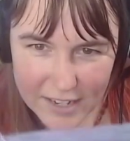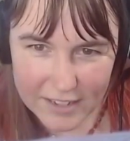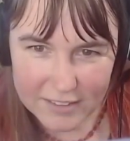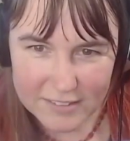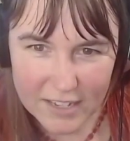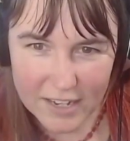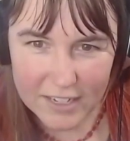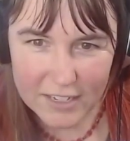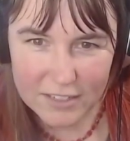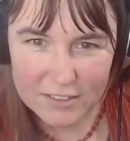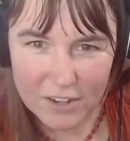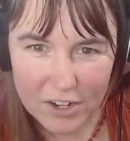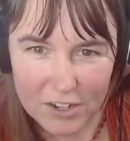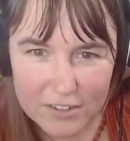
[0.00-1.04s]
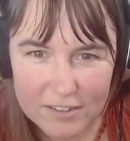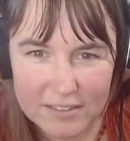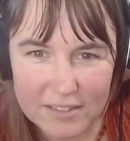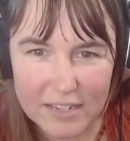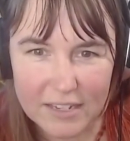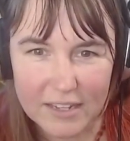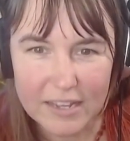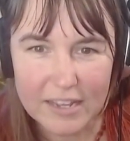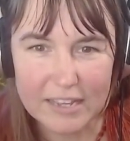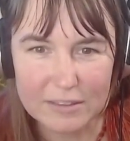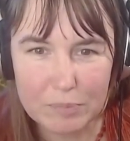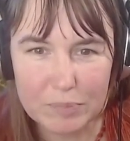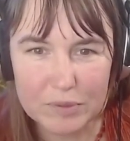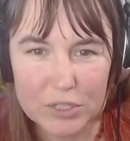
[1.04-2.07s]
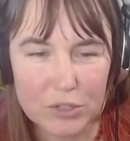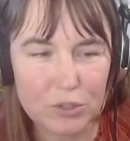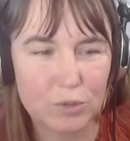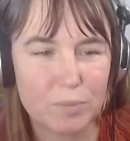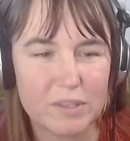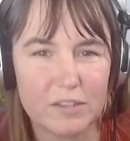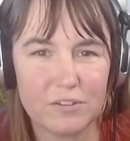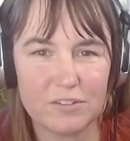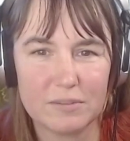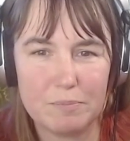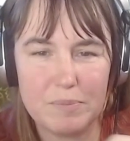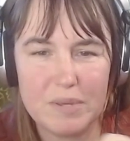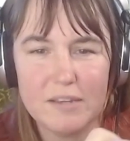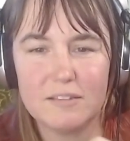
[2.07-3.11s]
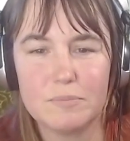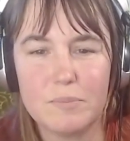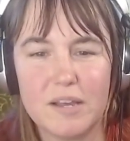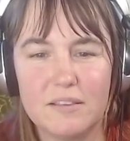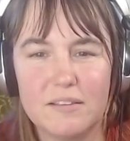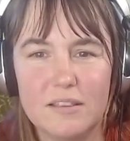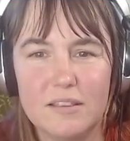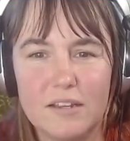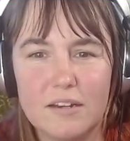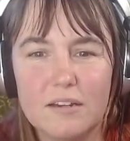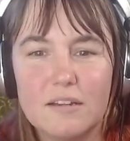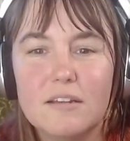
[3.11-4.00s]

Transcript: it's, it's like kind of, it's hard to see. It's blue, but there's some pink spots in there.